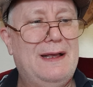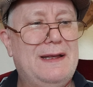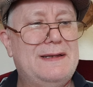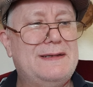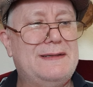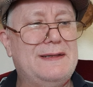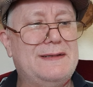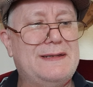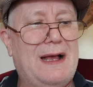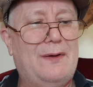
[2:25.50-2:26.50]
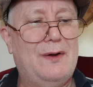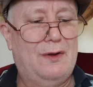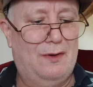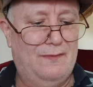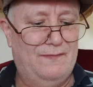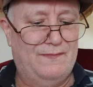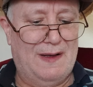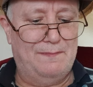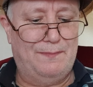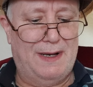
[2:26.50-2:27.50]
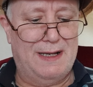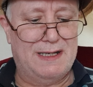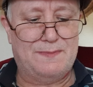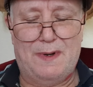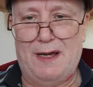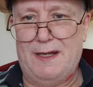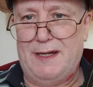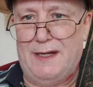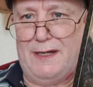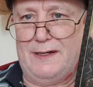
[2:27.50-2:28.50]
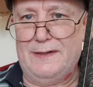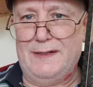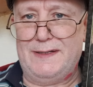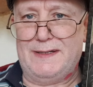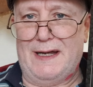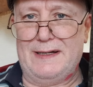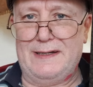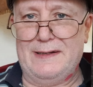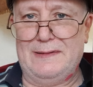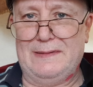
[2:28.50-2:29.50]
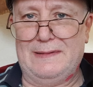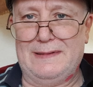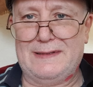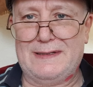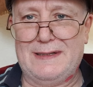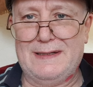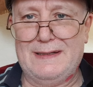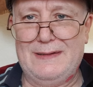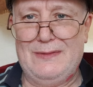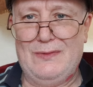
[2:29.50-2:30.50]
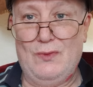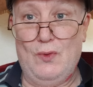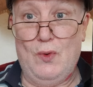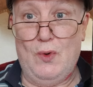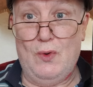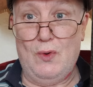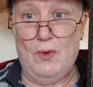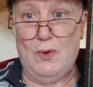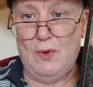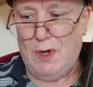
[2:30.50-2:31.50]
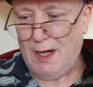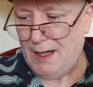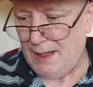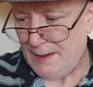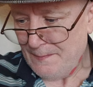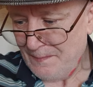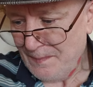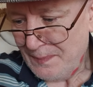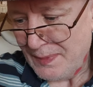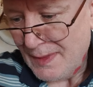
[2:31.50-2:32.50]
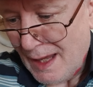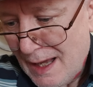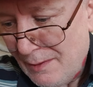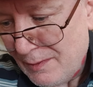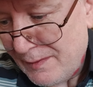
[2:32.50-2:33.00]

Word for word: It's The Tarot of Vampires by Ian Daniels. Ooh. And